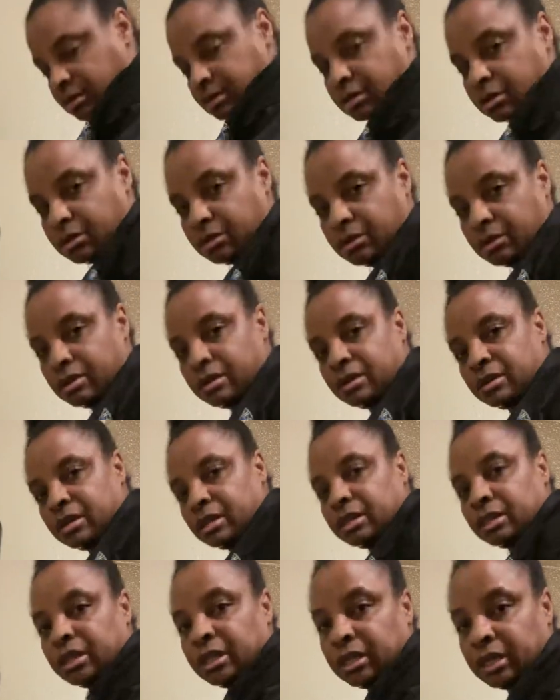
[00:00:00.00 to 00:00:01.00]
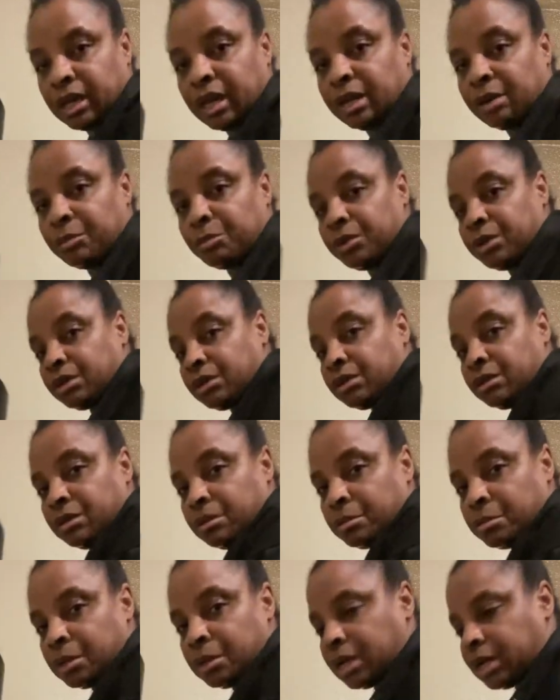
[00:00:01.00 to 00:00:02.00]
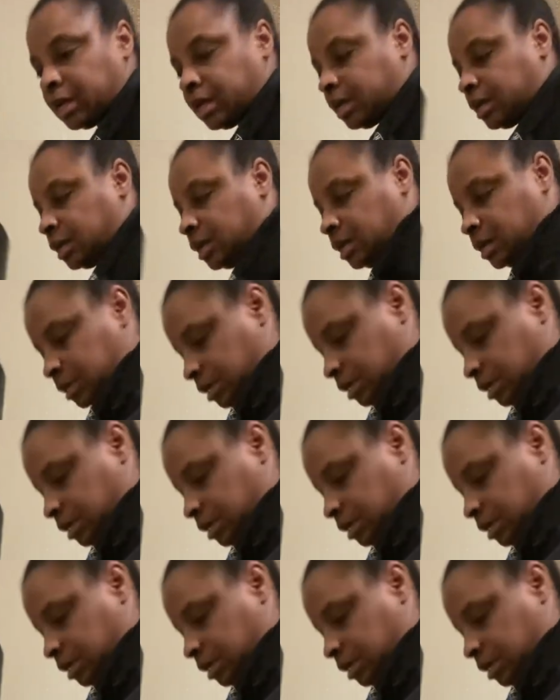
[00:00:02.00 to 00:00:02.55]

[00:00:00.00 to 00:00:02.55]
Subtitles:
So I think that'll be a good plan,